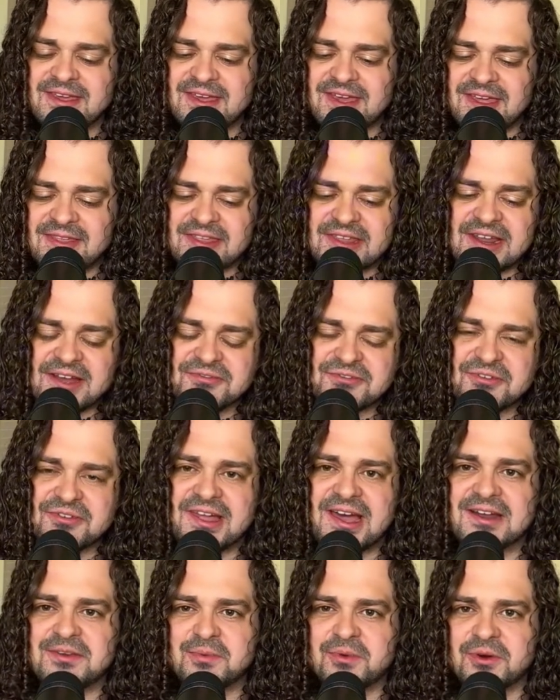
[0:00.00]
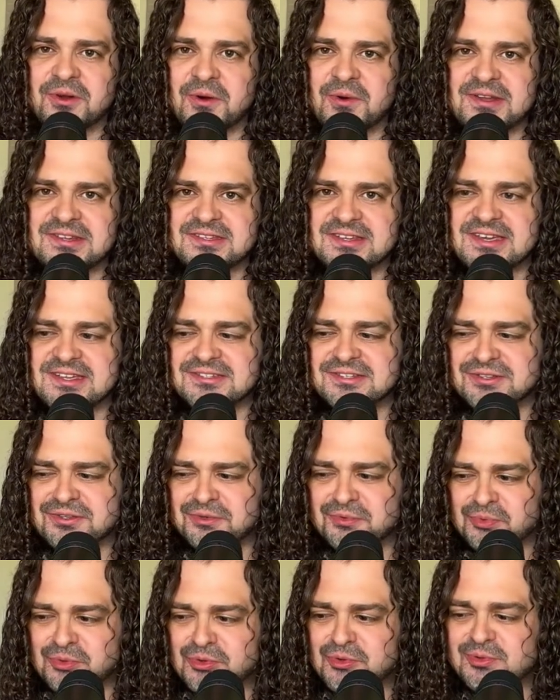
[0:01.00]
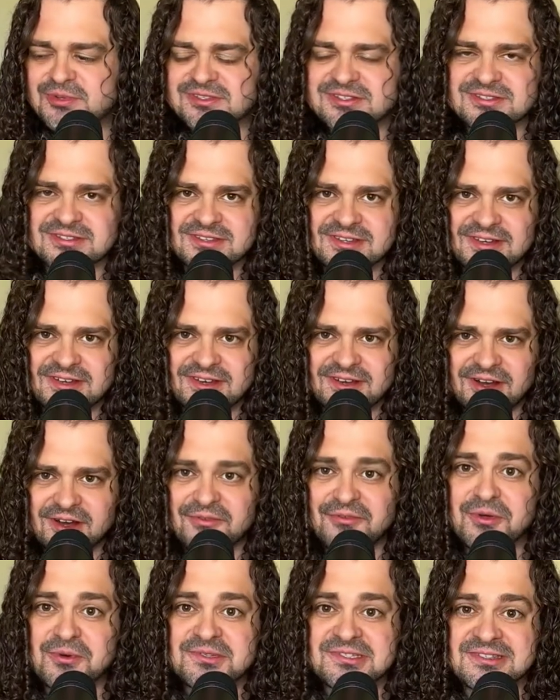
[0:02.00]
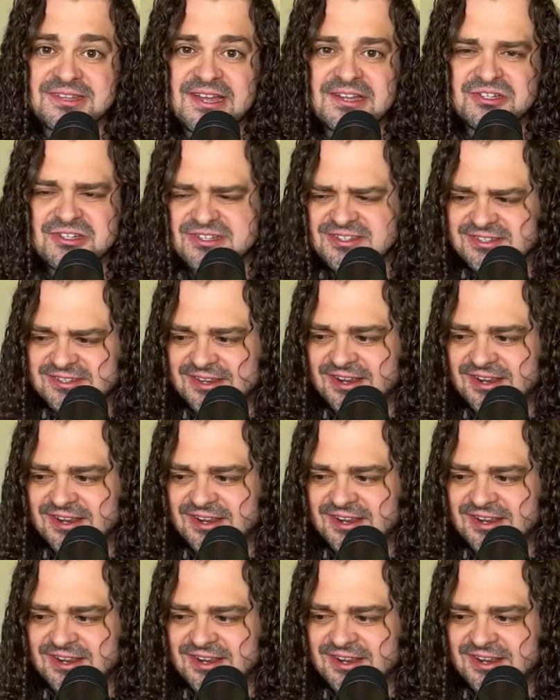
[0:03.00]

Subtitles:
and then after that we're going to get to the roots of those legends,